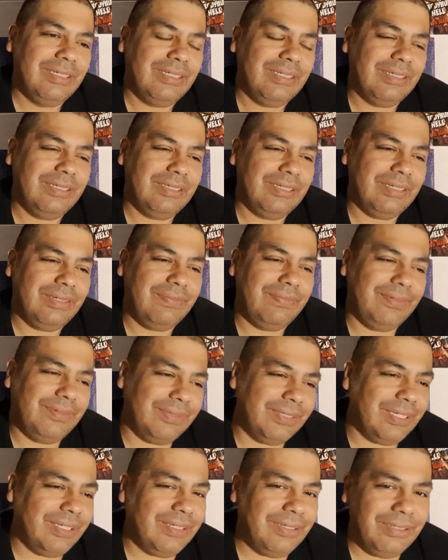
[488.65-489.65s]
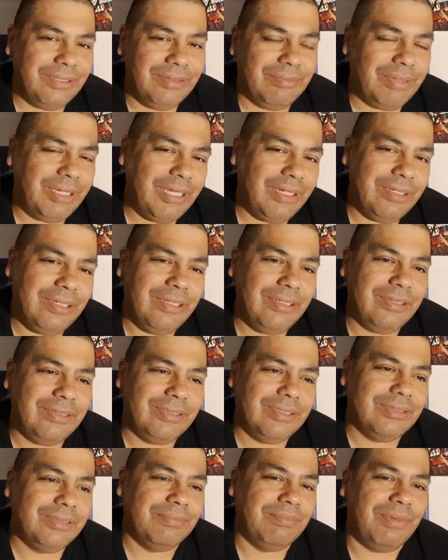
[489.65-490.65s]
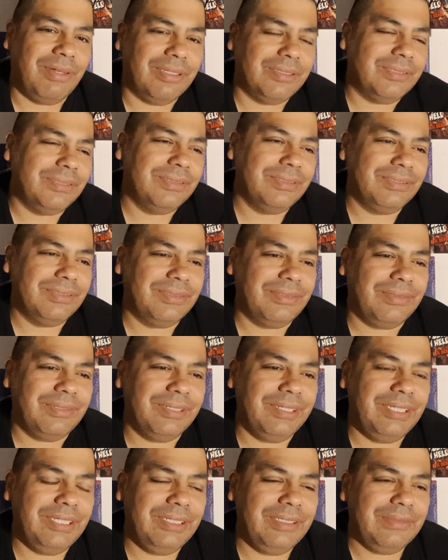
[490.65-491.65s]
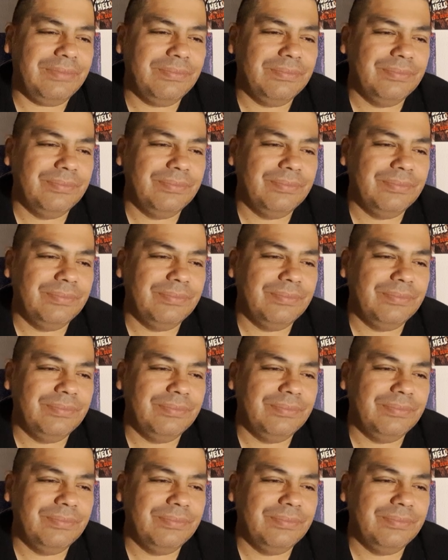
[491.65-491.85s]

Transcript: Uh, I feel kind of good about it. Just monster story.